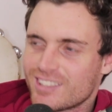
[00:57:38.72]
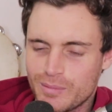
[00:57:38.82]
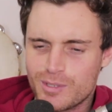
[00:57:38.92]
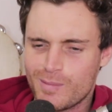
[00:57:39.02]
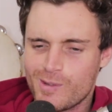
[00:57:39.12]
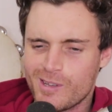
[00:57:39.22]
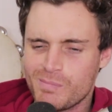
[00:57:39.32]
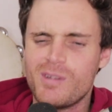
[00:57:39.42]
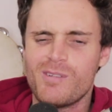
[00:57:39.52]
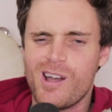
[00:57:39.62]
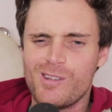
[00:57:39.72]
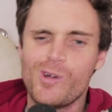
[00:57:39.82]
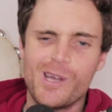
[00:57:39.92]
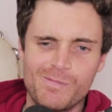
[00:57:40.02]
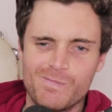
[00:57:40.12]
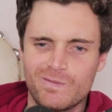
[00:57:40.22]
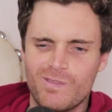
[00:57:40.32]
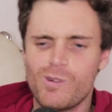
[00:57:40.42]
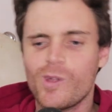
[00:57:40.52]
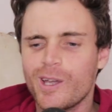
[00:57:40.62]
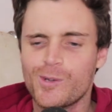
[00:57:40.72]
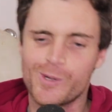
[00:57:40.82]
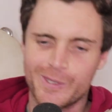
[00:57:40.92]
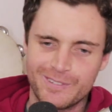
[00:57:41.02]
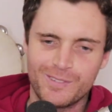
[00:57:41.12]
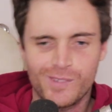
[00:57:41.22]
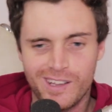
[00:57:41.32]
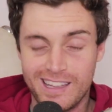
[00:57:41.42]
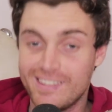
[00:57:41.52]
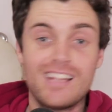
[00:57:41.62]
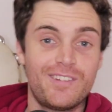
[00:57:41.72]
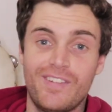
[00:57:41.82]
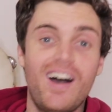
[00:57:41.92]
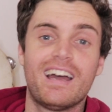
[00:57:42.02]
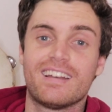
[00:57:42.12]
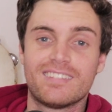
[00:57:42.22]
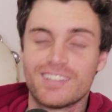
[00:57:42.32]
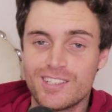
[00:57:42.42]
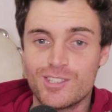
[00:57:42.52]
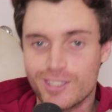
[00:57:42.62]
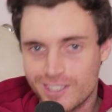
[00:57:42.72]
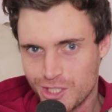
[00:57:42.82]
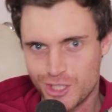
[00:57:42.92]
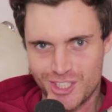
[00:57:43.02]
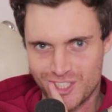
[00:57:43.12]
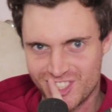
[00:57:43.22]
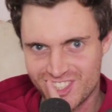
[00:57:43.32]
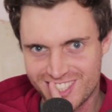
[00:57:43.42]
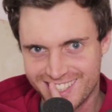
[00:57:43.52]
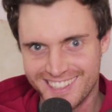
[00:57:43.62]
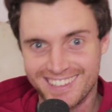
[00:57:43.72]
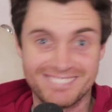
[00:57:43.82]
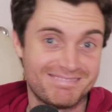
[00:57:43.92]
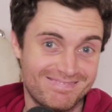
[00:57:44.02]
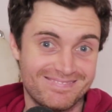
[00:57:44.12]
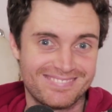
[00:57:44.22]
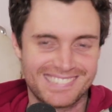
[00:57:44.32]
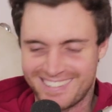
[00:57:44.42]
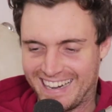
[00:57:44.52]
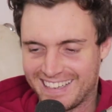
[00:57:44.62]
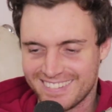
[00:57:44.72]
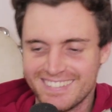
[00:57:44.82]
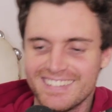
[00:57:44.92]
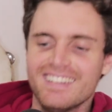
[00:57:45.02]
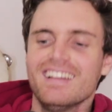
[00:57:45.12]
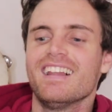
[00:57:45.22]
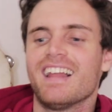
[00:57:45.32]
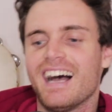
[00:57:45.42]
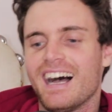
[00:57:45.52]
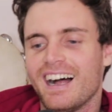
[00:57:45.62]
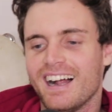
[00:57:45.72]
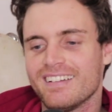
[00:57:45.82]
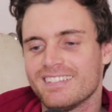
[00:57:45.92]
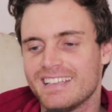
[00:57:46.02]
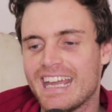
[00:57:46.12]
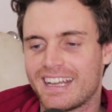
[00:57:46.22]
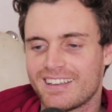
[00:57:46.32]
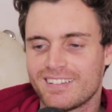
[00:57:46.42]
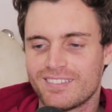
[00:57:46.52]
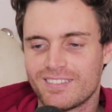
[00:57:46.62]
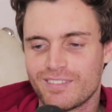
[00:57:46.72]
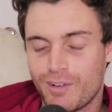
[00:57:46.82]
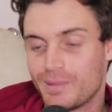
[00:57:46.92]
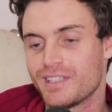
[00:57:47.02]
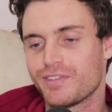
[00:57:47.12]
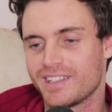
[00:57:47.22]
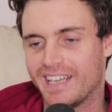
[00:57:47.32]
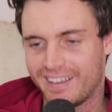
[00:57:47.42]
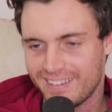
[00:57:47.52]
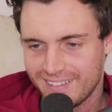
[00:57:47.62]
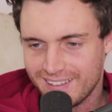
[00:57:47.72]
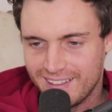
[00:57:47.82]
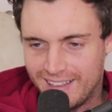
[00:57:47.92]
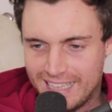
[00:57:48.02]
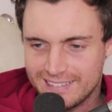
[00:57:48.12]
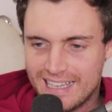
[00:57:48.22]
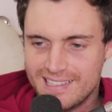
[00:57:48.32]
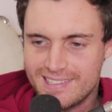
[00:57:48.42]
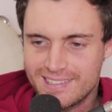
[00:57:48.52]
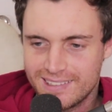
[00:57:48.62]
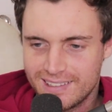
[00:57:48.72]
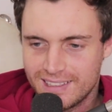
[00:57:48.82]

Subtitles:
it's gonna be someone like, but I like cooking, and that's fine. Just shh. Great. Nick, from a different Nick. Hey lads,